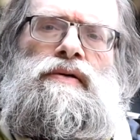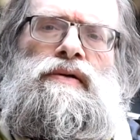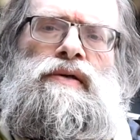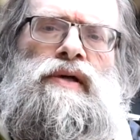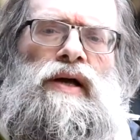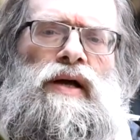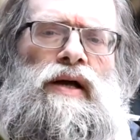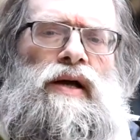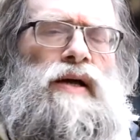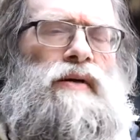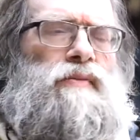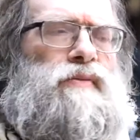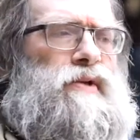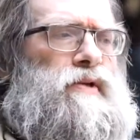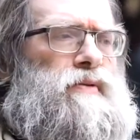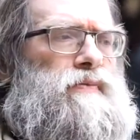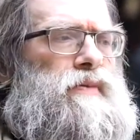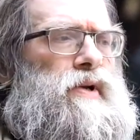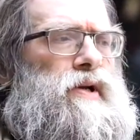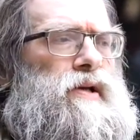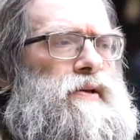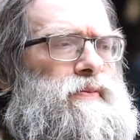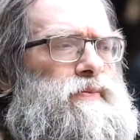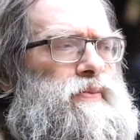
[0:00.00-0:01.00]
yeah, I mean,
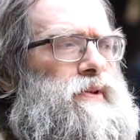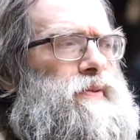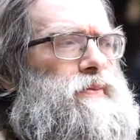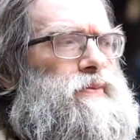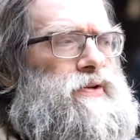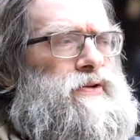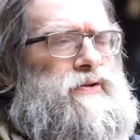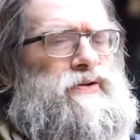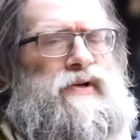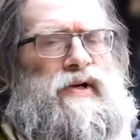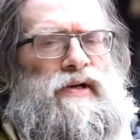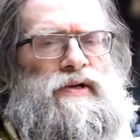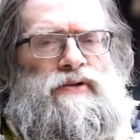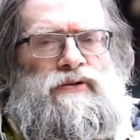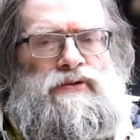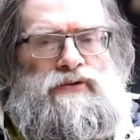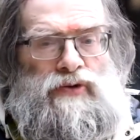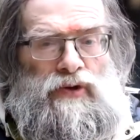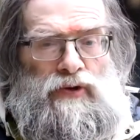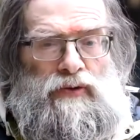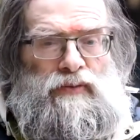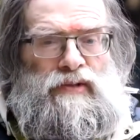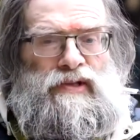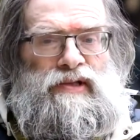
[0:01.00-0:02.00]
many people who are
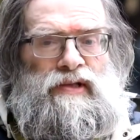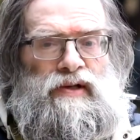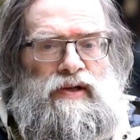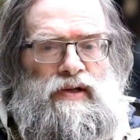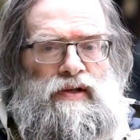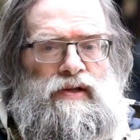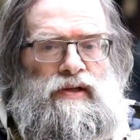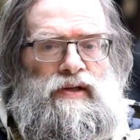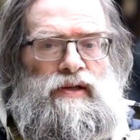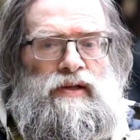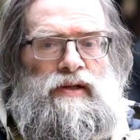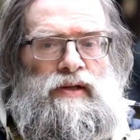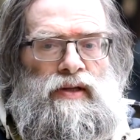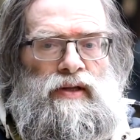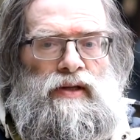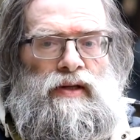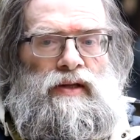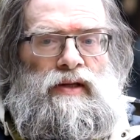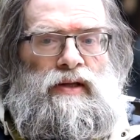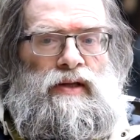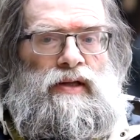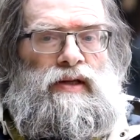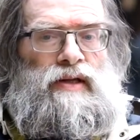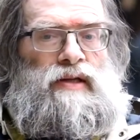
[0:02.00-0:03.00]
nominally
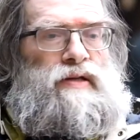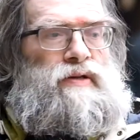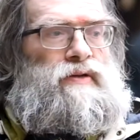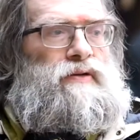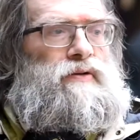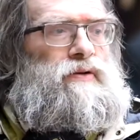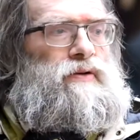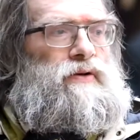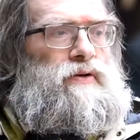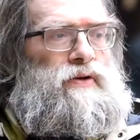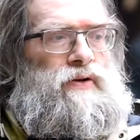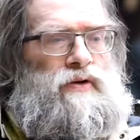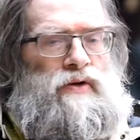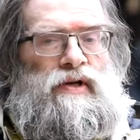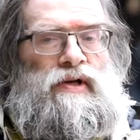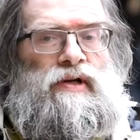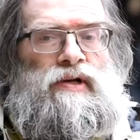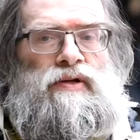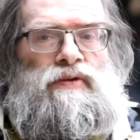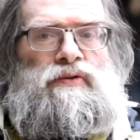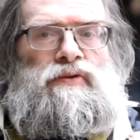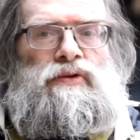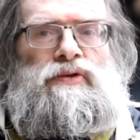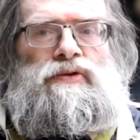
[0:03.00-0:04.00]
Hindu or
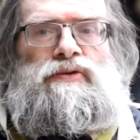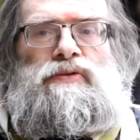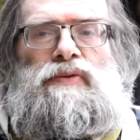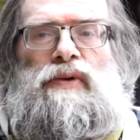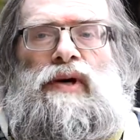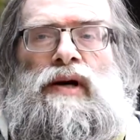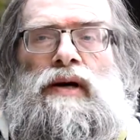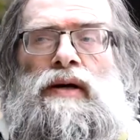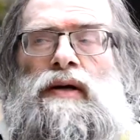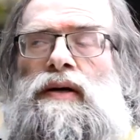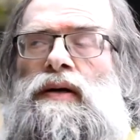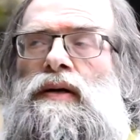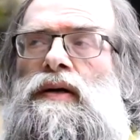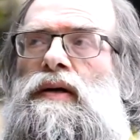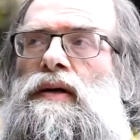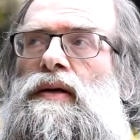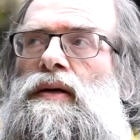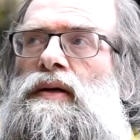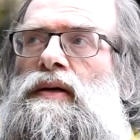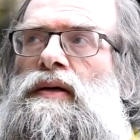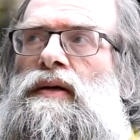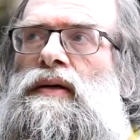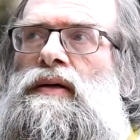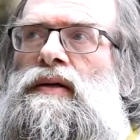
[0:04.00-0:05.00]
Hindutva
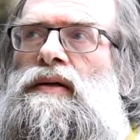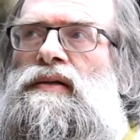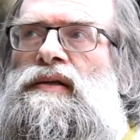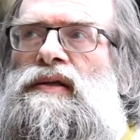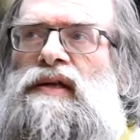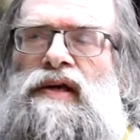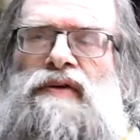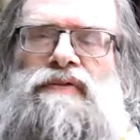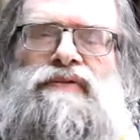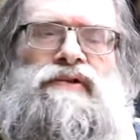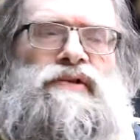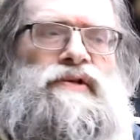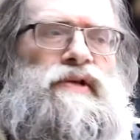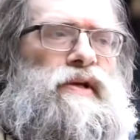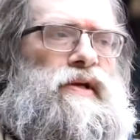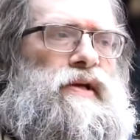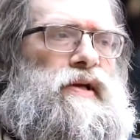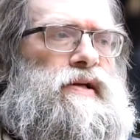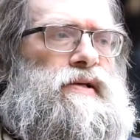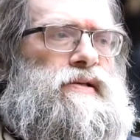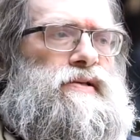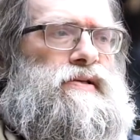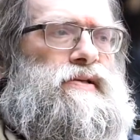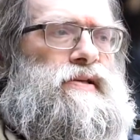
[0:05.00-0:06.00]

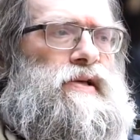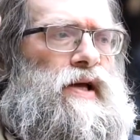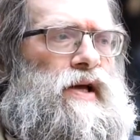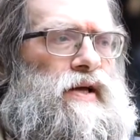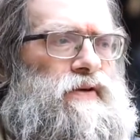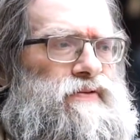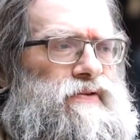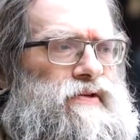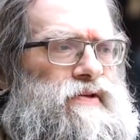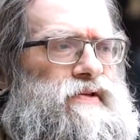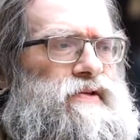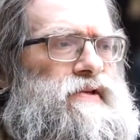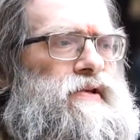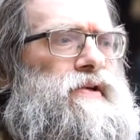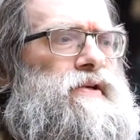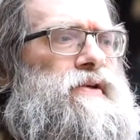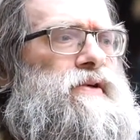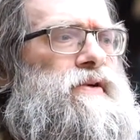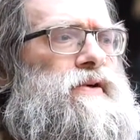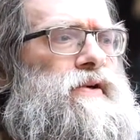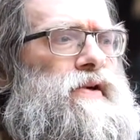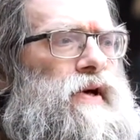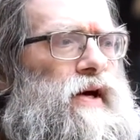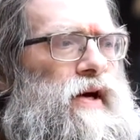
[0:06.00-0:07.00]
nevertheless have
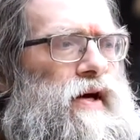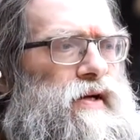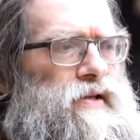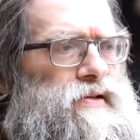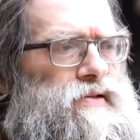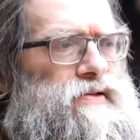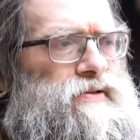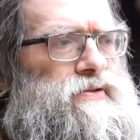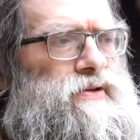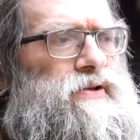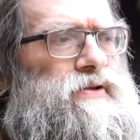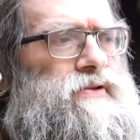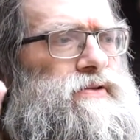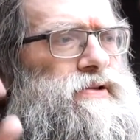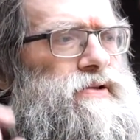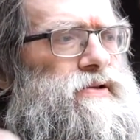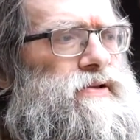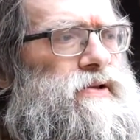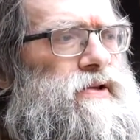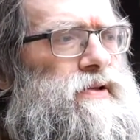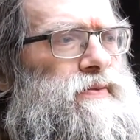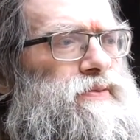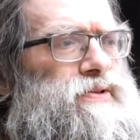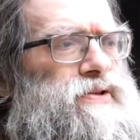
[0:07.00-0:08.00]
interiorized those
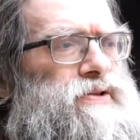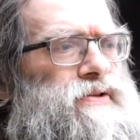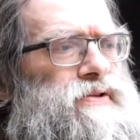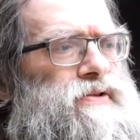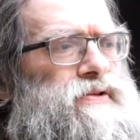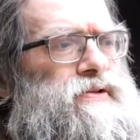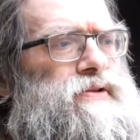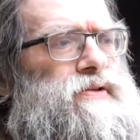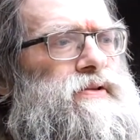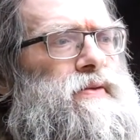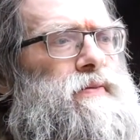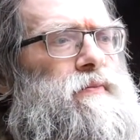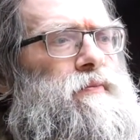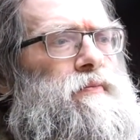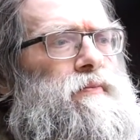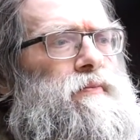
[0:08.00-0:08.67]
assumptions.